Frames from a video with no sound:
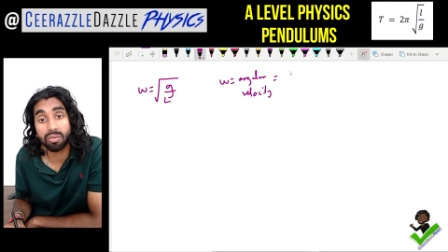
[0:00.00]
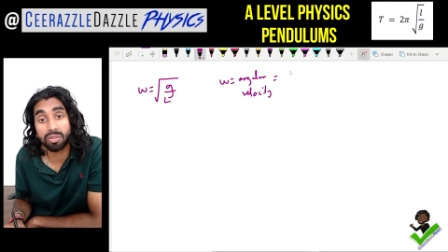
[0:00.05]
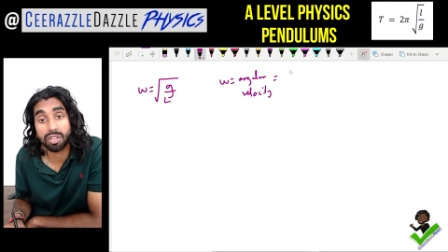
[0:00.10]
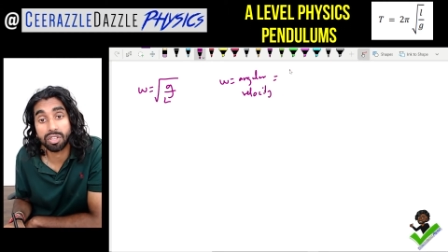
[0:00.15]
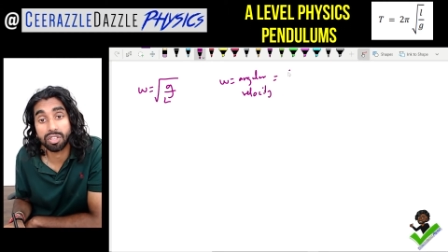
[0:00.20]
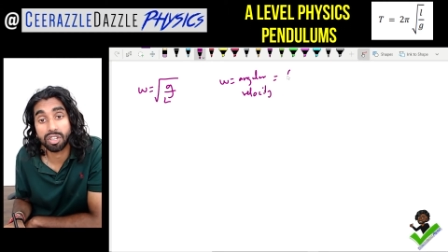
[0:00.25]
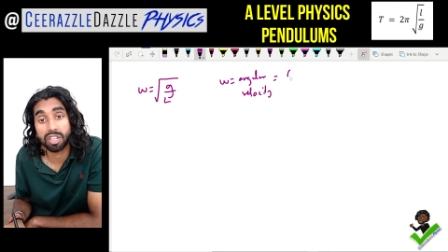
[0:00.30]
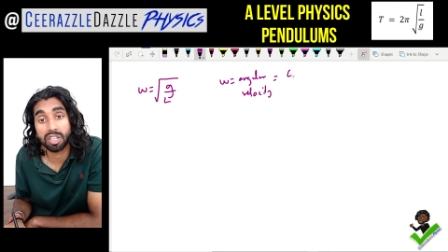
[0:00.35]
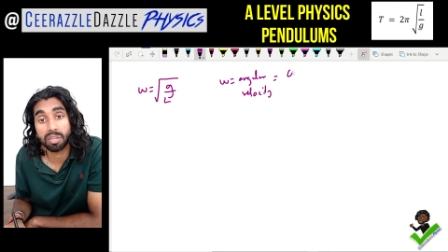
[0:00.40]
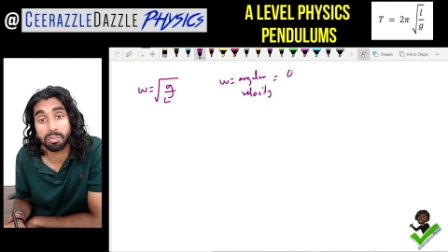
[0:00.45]
So
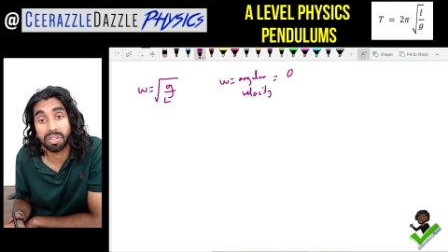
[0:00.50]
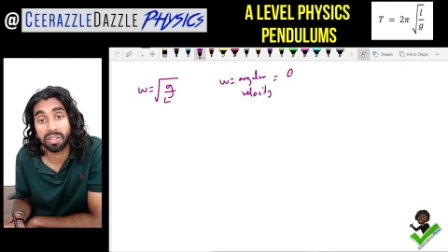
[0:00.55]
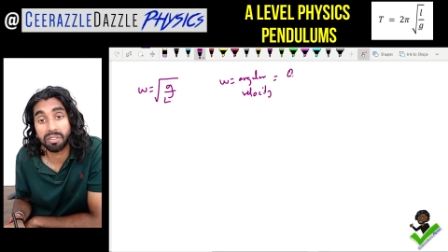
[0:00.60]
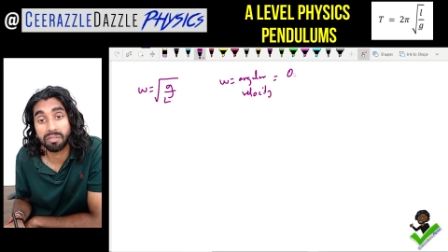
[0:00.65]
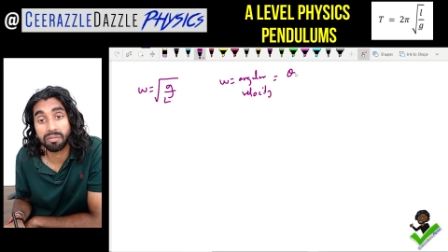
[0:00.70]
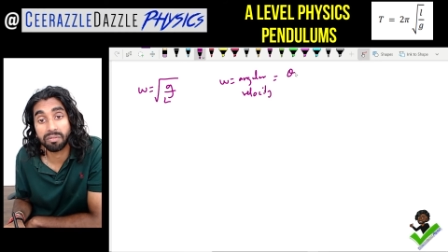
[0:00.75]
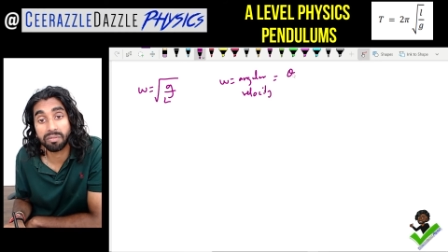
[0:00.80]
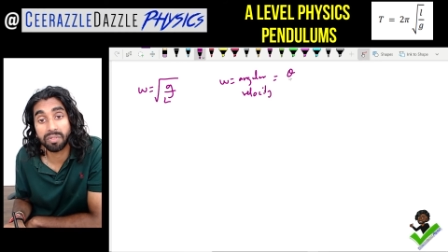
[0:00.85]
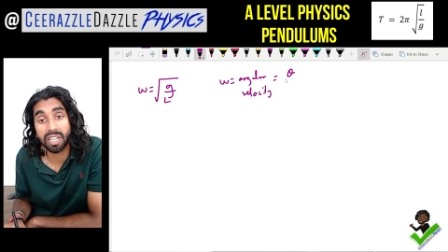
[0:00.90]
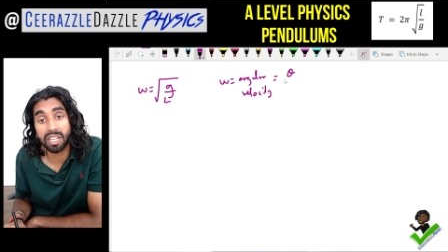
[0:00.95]
it's going to be
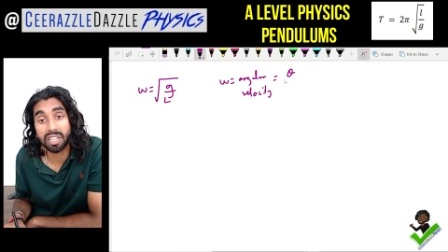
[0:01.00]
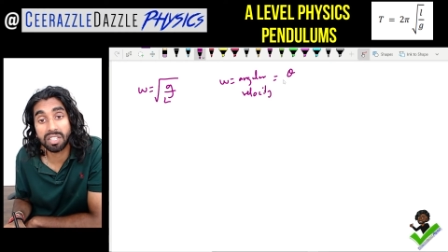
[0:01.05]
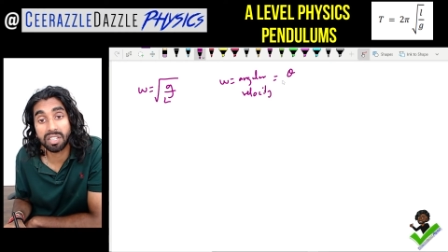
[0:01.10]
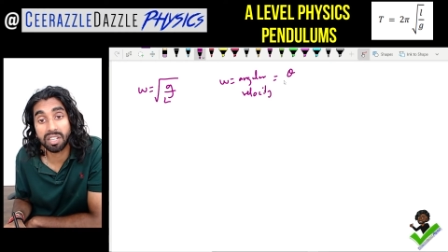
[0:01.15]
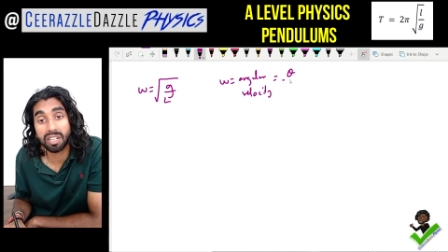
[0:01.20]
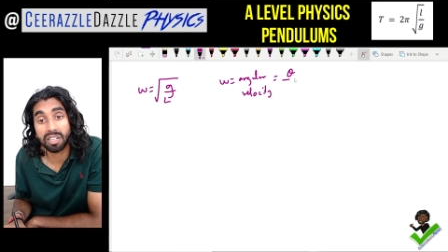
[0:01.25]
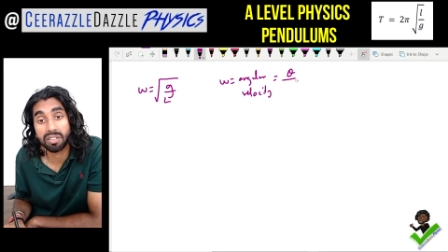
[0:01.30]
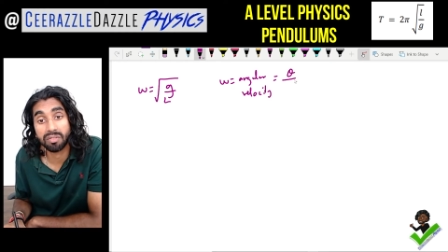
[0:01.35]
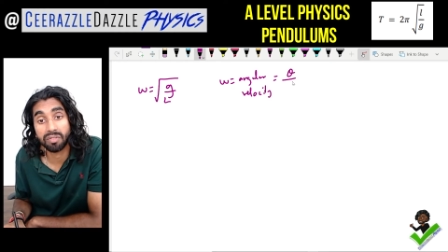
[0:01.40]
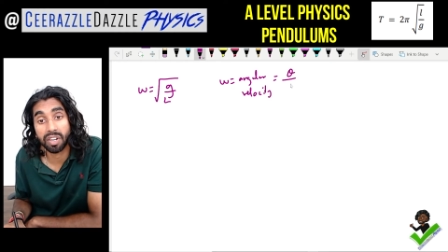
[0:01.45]

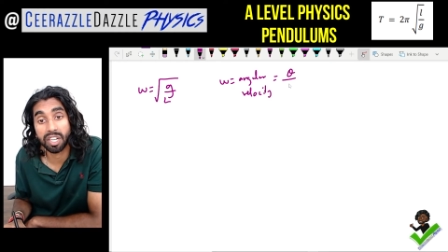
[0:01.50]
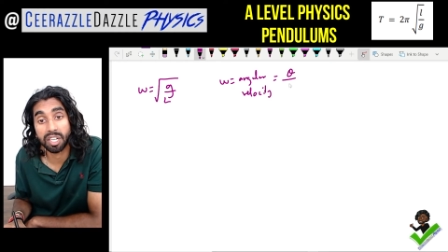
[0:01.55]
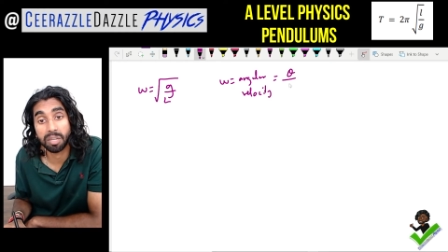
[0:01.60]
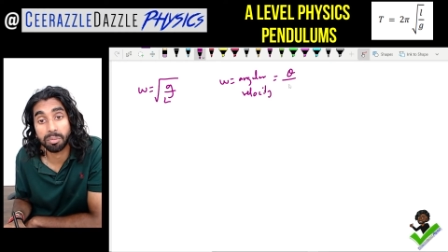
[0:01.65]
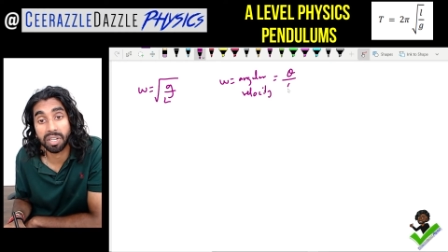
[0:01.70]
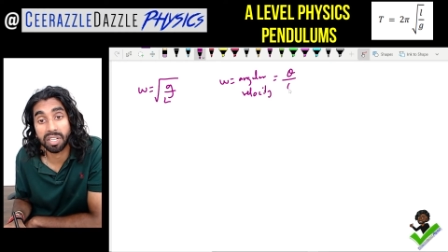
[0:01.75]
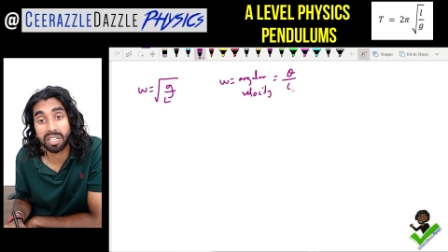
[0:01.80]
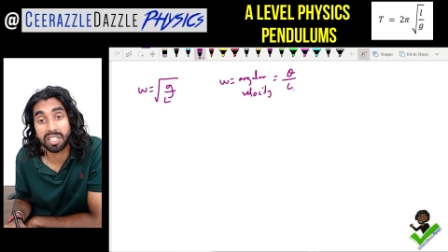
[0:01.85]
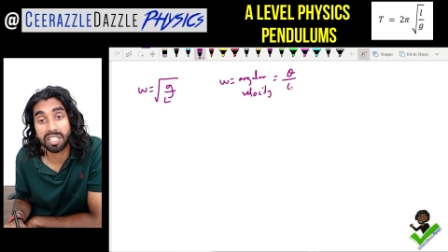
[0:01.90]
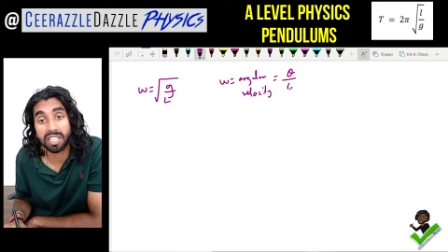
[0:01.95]
theta divided
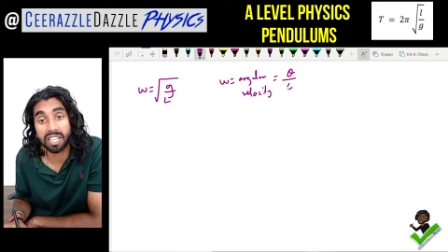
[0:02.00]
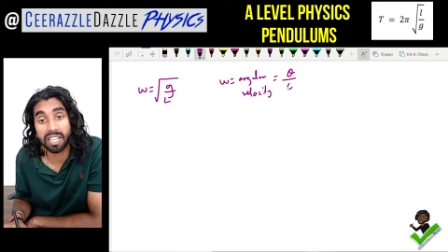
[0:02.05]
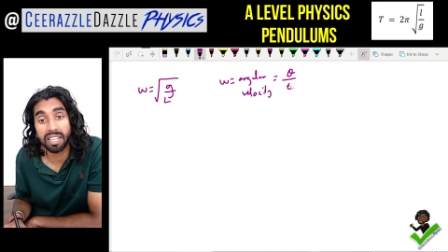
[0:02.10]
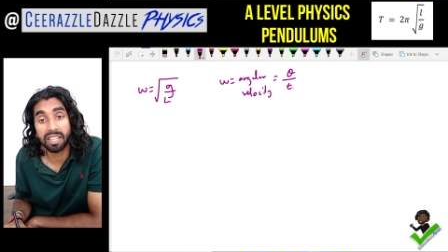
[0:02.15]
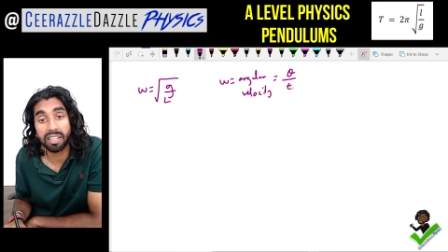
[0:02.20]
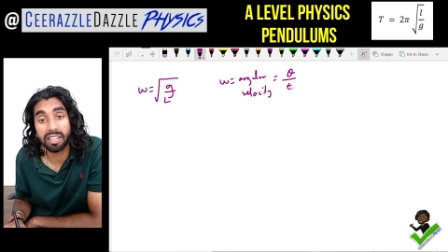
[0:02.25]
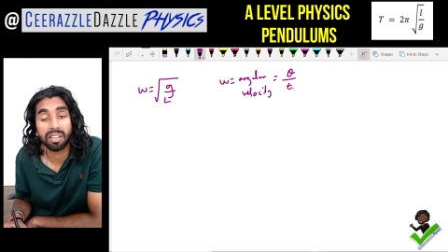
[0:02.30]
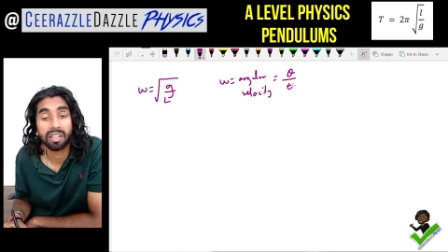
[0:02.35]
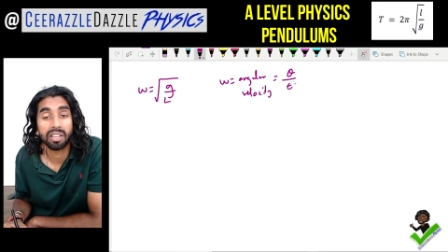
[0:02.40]
by t,